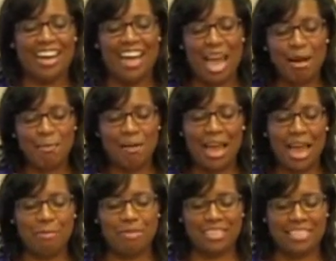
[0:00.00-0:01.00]

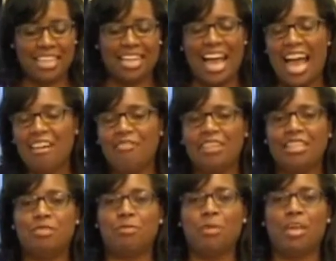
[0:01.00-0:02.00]
Abraham is sitting having
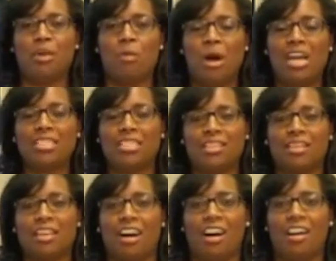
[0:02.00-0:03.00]
this meal, watching
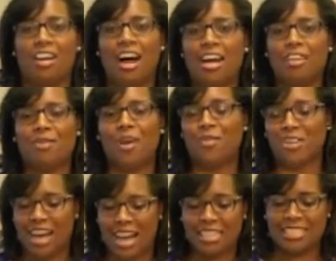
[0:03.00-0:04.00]
the God of all
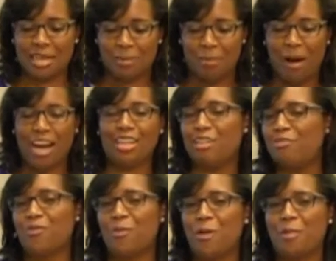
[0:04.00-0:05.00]
gods in a bodily
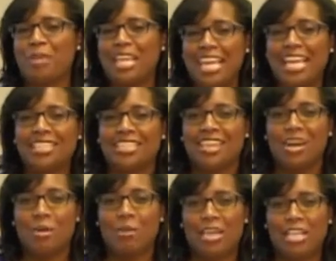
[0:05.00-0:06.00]
form eat
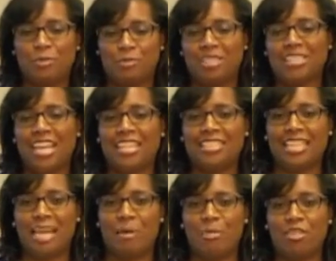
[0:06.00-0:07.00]
what he's presented to him.